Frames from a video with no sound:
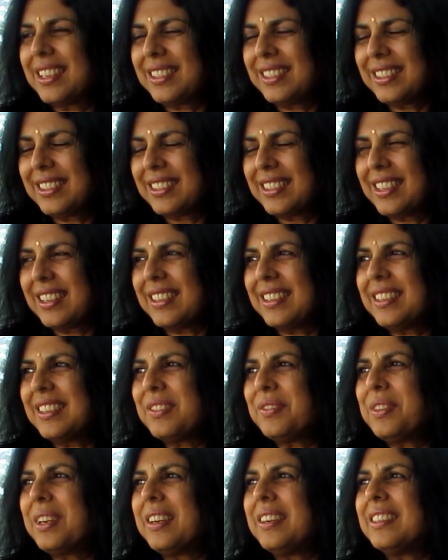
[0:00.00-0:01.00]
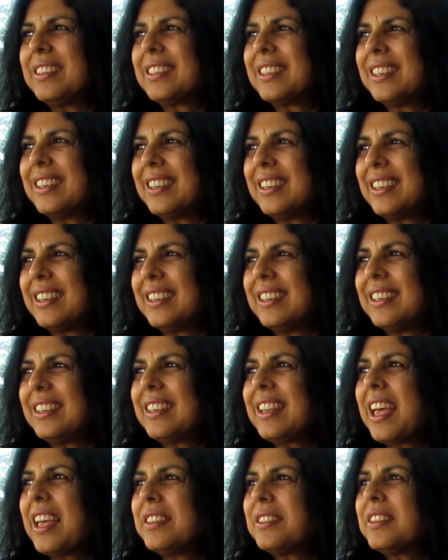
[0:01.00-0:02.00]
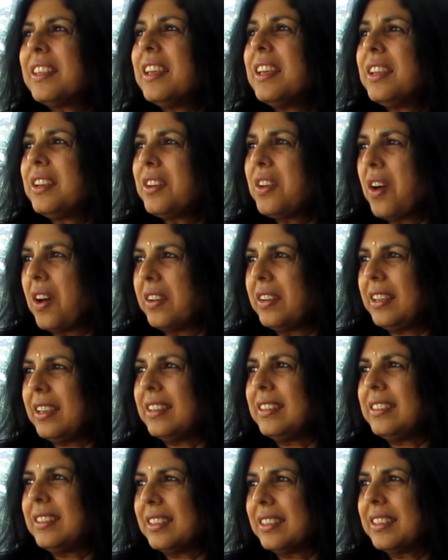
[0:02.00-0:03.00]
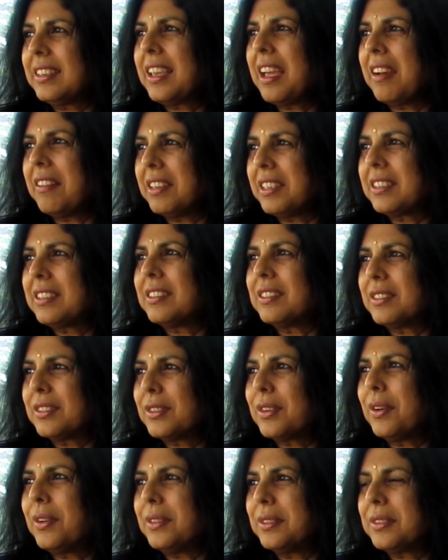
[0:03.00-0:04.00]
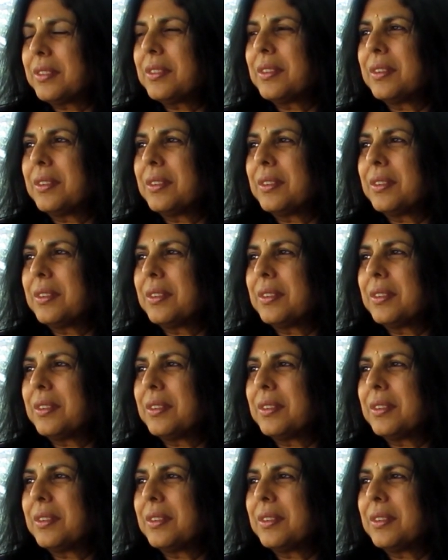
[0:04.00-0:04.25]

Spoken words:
yes, it's set in America and it has non-Indian characters also.